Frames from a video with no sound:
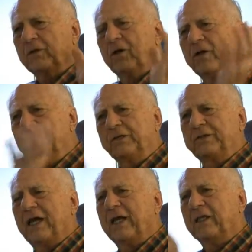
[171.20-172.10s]
on each
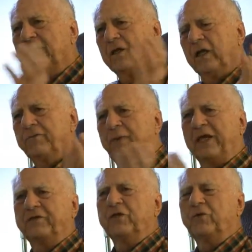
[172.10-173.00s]
side of the
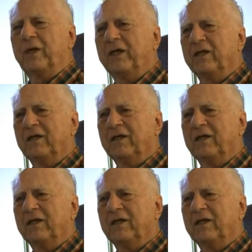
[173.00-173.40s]
passageway,